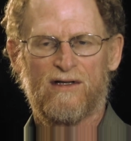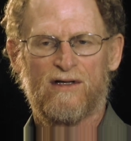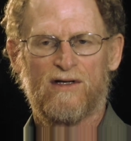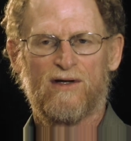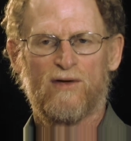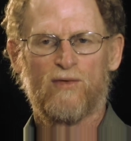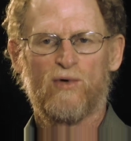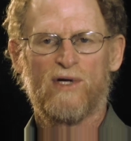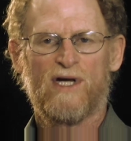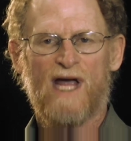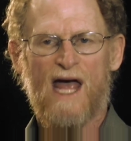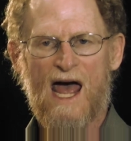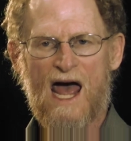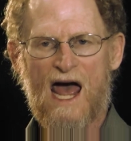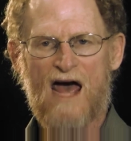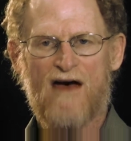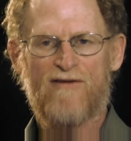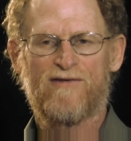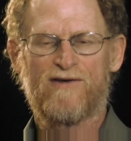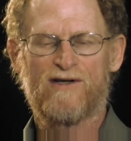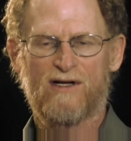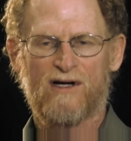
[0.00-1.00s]
We
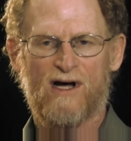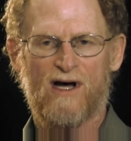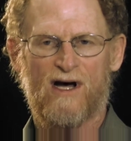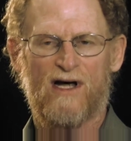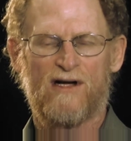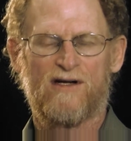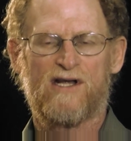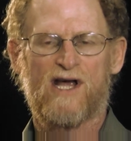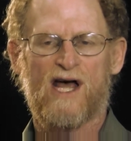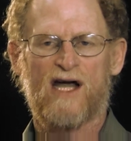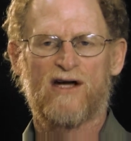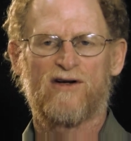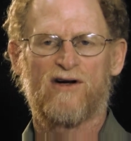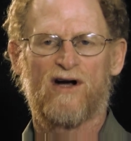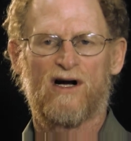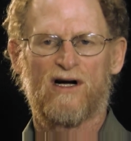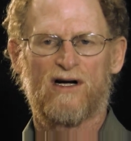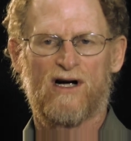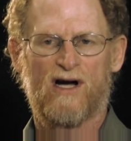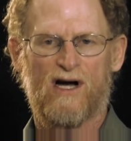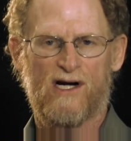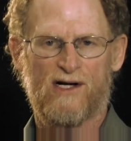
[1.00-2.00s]
have to contact our
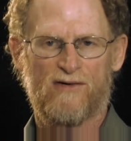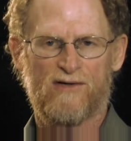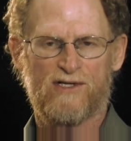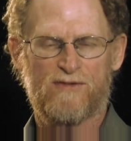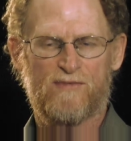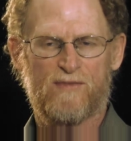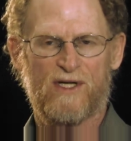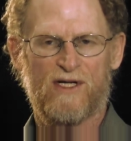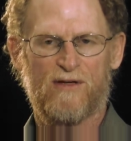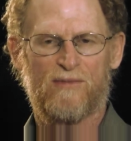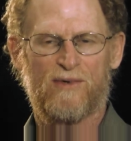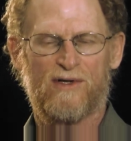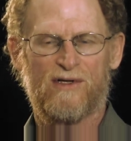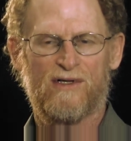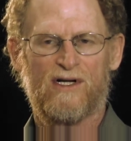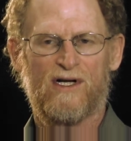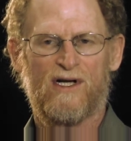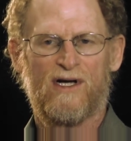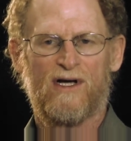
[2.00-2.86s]
congresspeople